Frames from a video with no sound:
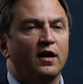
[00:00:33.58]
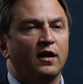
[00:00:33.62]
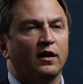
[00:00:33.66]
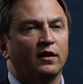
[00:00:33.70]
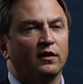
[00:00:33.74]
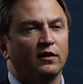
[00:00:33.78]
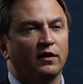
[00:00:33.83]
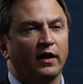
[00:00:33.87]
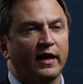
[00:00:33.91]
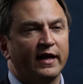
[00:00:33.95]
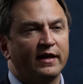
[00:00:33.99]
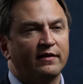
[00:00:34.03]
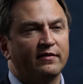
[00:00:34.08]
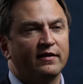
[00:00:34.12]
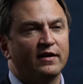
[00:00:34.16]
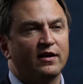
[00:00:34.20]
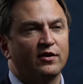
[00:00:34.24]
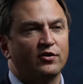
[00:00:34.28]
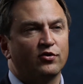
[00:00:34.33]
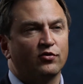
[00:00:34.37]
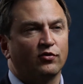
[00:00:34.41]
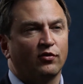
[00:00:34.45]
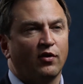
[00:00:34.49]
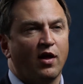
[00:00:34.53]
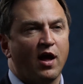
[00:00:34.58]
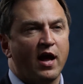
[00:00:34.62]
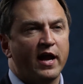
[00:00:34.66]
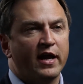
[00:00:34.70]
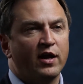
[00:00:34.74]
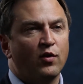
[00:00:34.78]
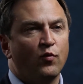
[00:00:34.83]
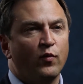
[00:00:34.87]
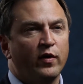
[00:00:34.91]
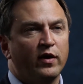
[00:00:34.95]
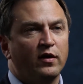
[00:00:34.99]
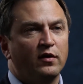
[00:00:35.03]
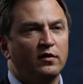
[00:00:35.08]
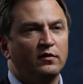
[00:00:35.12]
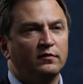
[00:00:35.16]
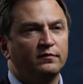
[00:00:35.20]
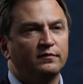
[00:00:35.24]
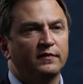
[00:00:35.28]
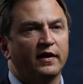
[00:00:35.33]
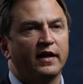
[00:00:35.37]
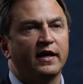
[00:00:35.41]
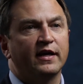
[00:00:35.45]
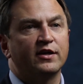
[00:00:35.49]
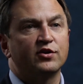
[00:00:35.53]
Like the underlying will,
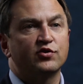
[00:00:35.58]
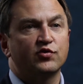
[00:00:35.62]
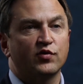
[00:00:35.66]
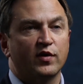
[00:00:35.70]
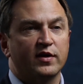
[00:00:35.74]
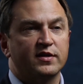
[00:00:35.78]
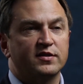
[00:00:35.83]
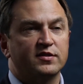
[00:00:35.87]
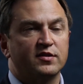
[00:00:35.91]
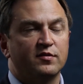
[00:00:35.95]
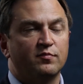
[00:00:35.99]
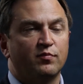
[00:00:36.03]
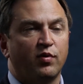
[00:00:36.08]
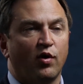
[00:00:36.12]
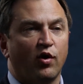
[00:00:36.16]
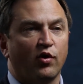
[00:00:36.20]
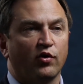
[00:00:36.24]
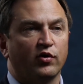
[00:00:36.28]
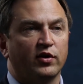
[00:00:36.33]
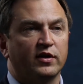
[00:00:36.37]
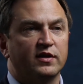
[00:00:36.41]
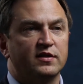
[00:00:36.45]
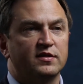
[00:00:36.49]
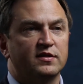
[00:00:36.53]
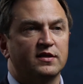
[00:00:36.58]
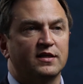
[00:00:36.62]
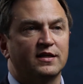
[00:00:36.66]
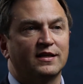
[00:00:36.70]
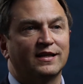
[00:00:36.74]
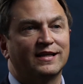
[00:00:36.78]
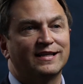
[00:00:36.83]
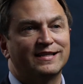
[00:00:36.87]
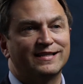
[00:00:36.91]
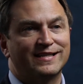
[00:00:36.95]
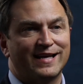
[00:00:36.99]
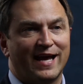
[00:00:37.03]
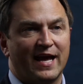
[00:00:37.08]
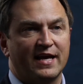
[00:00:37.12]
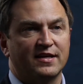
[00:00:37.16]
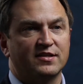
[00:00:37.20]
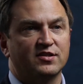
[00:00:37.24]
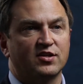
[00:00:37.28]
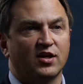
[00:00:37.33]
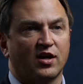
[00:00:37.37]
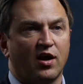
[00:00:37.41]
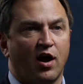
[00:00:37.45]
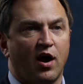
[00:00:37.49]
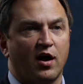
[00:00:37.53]
interested parties can
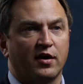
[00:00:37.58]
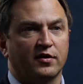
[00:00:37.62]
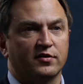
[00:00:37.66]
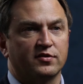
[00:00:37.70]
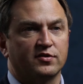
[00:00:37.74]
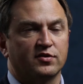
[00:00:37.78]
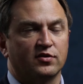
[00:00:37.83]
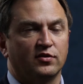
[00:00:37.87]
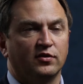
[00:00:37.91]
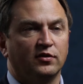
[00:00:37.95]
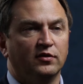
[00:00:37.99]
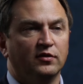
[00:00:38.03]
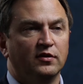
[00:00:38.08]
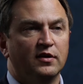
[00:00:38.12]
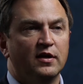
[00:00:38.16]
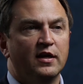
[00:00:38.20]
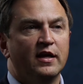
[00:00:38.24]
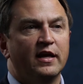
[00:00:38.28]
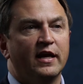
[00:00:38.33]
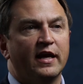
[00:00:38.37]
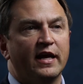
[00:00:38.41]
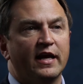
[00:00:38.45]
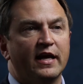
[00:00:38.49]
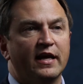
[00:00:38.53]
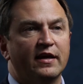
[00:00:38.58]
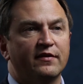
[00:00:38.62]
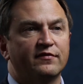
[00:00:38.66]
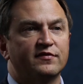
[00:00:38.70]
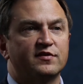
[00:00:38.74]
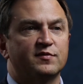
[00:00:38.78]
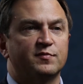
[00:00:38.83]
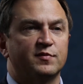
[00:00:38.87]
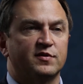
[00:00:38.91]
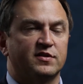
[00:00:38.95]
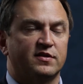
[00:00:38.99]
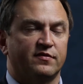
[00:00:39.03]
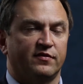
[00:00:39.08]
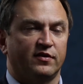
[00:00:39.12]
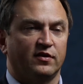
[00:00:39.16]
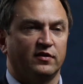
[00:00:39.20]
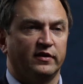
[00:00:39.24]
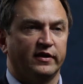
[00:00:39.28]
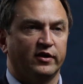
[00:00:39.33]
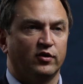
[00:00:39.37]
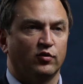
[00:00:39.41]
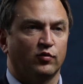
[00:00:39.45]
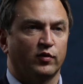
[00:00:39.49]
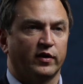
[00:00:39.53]
contest a codicil if specific
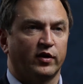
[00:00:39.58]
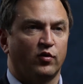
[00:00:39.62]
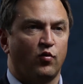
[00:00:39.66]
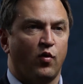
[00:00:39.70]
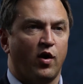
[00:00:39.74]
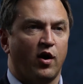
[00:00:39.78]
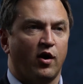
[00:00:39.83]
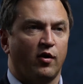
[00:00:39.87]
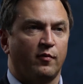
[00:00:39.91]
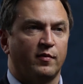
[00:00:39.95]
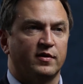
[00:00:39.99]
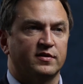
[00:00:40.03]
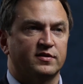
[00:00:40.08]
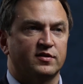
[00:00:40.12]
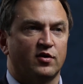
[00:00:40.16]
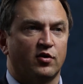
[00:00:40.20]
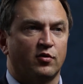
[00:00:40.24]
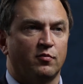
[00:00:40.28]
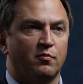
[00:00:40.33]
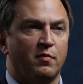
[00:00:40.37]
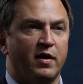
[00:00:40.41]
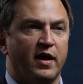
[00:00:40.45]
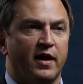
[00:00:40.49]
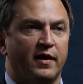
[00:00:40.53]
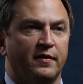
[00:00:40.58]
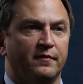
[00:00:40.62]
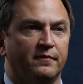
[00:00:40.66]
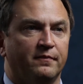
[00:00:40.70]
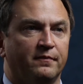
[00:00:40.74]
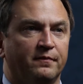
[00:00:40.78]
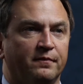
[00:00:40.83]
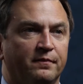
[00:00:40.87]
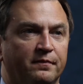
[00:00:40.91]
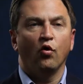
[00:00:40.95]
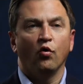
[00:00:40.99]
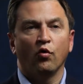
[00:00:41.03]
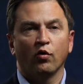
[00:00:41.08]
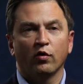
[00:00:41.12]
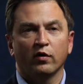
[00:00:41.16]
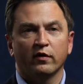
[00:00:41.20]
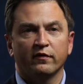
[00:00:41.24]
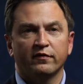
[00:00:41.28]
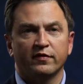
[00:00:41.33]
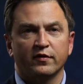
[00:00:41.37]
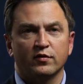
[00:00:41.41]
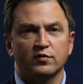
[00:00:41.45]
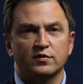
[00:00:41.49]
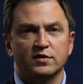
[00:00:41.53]
legal requirements aren't met, or
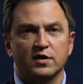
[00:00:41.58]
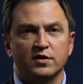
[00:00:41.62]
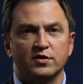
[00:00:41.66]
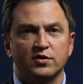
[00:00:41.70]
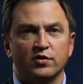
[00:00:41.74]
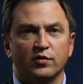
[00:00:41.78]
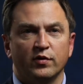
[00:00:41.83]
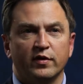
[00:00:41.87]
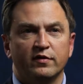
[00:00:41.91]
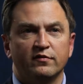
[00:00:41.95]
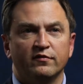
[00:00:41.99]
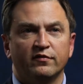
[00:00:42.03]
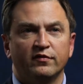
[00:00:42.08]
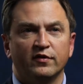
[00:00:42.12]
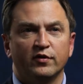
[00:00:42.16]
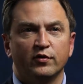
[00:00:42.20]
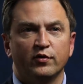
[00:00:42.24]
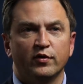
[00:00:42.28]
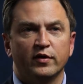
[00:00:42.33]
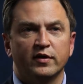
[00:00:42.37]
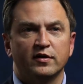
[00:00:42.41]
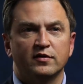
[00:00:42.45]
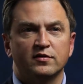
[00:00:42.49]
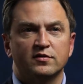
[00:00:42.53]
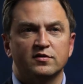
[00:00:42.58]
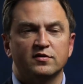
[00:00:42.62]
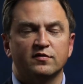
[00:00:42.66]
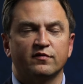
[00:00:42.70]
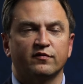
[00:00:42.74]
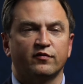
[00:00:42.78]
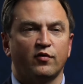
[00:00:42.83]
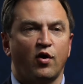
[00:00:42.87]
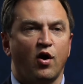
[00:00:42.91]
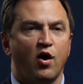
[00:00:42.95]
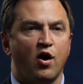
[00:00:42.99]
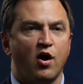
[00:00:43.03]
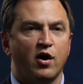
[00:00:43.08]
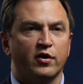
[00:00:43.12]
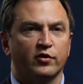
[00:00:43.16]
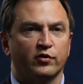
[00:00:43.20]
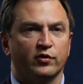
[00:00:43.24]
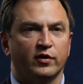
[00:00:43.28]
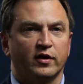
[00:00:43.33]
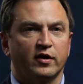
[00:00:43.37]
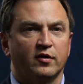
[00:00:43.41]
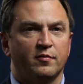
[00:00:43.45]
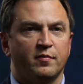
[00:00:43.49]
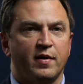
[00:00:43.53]
if there was undue influence, fraud,
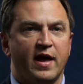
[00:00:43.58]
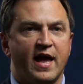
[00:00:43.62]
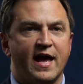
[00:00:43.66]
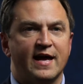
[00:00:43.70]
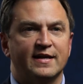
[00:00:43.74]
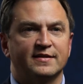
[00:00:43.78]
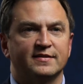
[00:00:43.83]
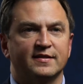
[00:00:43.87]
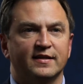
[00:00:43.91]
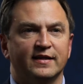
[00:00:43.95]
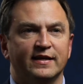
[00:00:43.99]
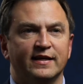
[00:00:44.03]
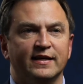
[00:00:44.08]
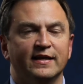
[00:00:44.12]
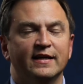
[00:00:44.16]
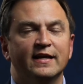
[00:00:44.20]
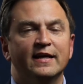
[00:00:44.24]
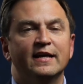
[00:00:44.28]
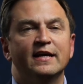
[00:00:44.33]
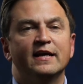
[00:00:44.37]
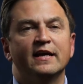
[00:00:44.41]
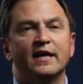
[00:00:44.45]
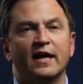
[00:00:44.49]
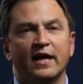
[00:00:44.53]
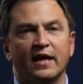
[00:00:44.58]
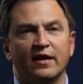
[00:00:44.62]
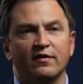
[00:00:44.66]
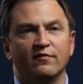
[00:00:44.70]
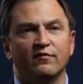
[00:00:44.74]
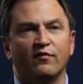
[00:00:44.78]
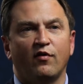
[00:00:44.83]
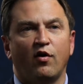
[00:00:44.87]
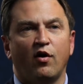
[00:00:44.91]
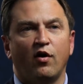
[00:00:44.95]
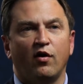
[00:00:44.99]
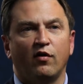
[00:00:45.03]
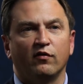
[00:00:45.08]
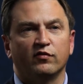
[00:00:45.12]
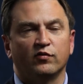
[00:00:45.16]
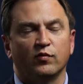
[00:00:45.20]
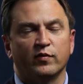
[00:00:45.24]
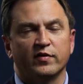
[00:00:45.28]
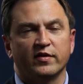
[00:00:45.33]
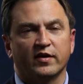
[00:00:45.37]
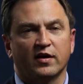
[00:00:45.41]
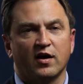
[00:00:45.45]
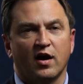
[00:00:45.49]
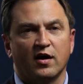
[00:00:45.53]
or incapacity involved
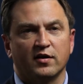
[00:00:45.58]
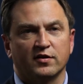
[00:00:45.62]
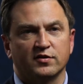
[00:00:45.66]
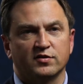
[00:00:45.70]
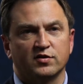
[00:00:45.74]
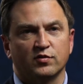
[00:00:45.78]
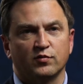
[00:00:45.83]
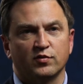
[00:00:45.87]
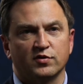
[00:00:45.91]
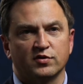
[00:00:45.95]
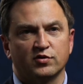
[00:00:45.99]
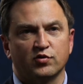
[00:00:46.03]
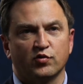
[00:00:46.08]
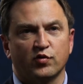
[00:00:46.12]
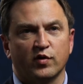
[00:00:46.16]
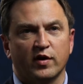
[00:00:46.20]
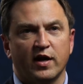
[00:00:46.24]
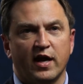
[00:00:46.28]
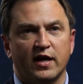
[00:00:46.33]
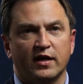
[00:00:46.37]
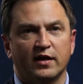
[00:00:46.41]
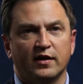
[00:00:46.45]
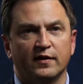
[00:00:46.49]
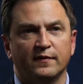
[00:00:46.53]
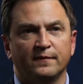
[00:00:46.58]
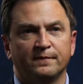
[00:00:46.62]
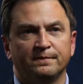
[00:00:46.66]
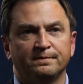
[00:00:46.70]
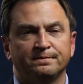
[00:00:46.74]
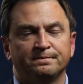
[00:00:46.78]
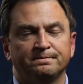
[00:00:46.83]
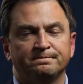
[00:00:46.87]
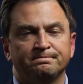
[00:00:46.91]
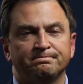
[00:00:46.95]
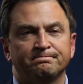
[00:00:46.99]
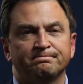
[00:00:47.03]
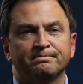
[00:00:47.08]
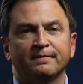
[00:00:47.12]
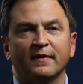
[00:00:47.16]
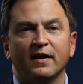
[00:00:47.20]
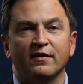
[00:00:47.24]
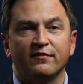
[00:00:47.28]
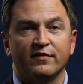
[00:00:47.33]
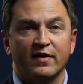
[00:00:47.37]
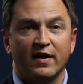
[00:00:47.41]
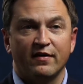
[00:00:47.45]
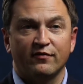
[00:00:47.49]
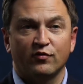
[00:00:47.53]
when the codicil was created.
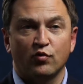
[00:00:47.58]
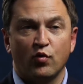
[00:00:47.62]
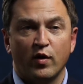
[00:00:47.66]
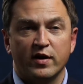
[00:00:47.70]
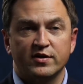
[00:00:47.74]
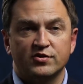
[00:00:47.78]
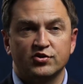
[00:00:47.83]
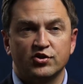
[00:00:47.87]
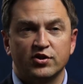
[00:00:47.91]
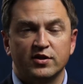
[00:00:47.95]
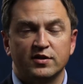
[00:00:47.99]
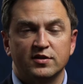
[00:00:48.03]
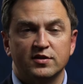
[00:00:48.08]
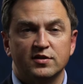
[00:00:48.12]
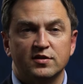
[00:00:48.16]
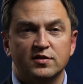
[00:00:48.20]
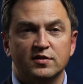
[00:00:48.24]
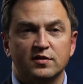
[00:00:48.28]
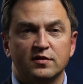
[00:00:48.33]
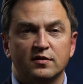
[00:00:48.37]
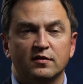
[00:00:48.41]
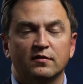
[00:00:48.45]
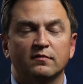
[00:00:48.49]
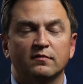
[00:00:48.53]
If you have questions,